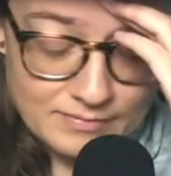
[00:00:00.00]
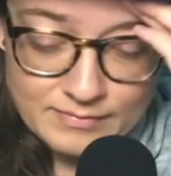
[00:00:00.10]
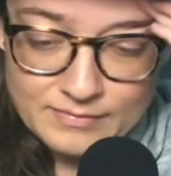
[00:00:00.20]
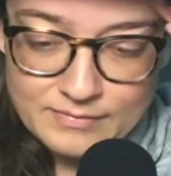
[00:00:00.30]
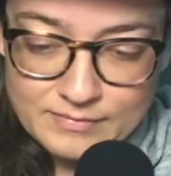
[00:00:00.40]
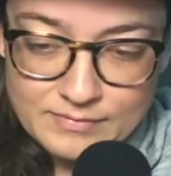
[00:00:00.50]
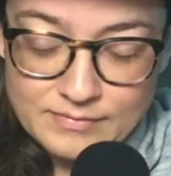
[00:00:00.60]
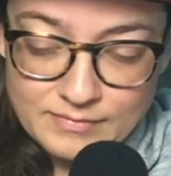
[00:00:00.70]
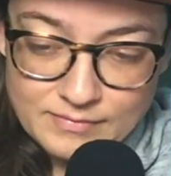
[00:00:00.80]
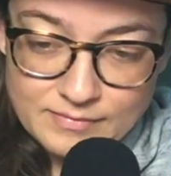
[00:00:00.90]

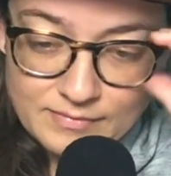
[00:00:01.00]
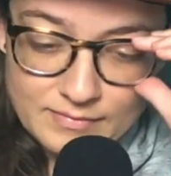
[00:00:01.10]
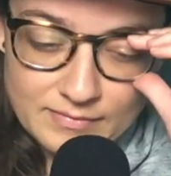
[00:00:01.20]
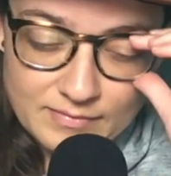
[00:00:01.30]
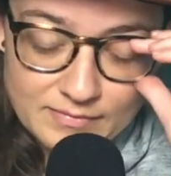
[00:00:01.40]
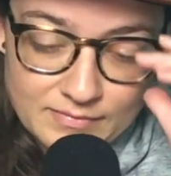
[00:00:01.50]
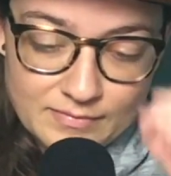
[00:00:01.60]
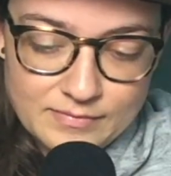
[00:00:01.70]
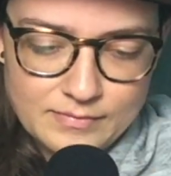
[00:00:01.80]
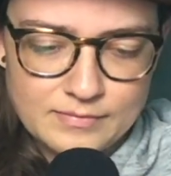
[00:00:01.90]

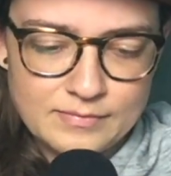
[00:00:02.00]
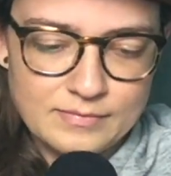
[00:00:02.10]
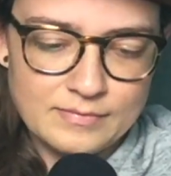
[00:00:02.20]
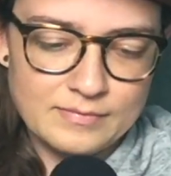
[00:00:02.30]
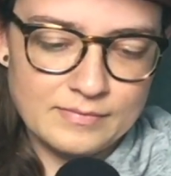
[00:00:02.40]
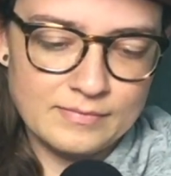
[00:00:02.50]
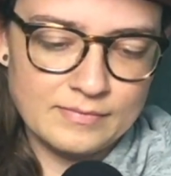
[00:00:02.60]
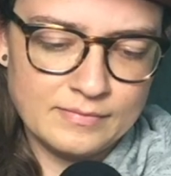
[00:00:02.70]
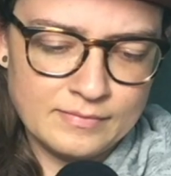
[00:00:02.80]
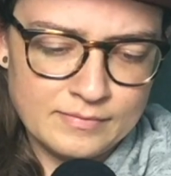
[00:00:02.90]

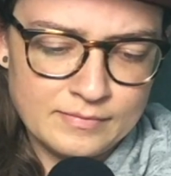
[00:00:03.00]
[no speech]